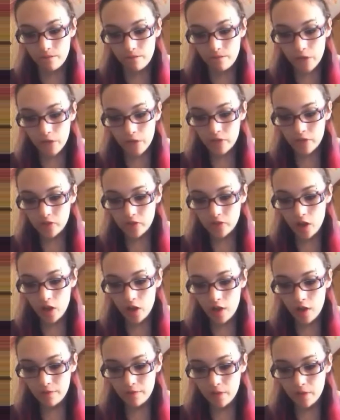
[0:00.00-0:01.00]
First
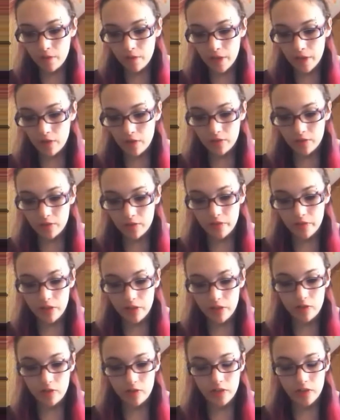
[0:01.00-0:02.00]
off, about the
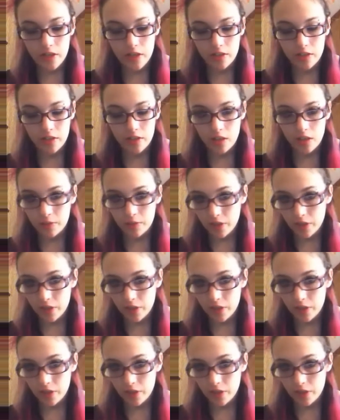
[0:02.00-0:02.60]
video that I did a couple